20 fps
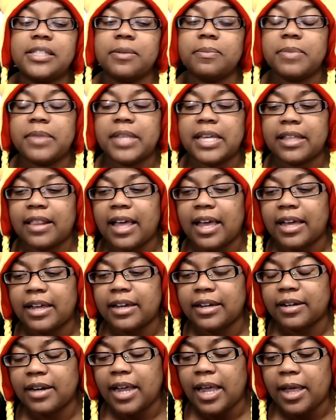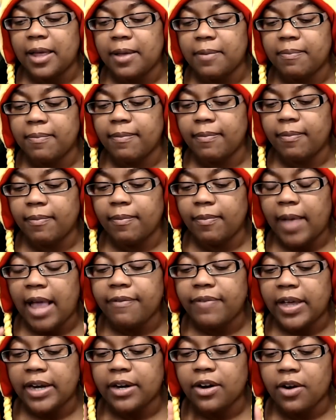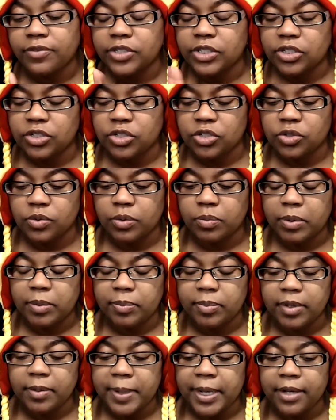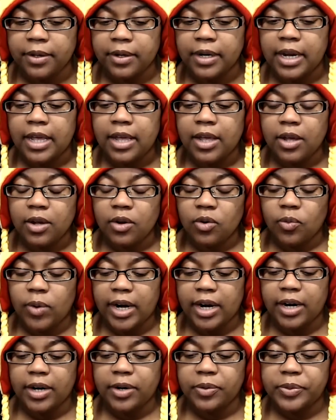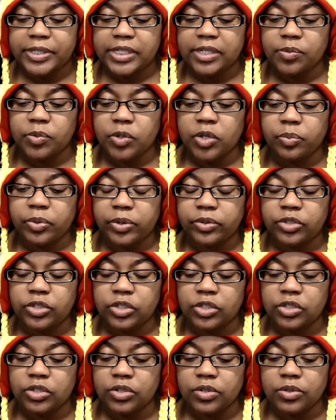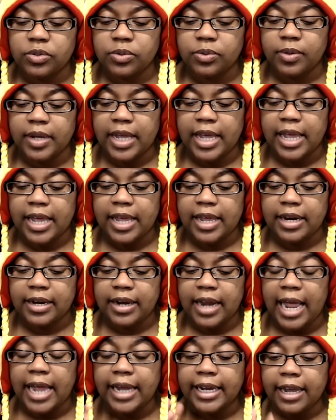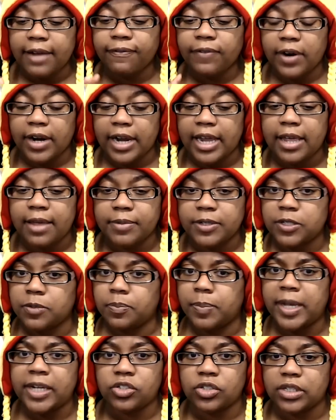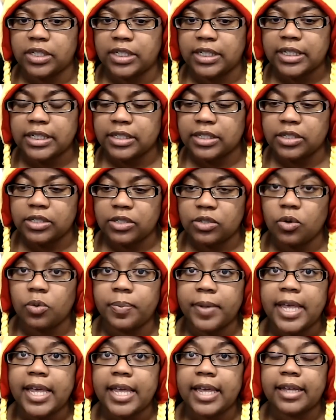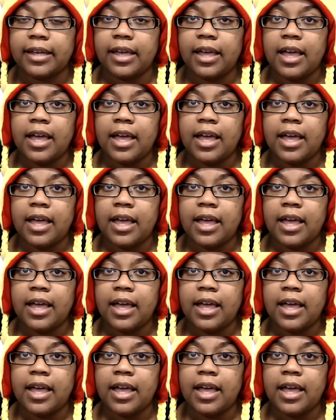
something that um, I've had conversations with people about where when someone approaches you, and I get for him especially because he's so big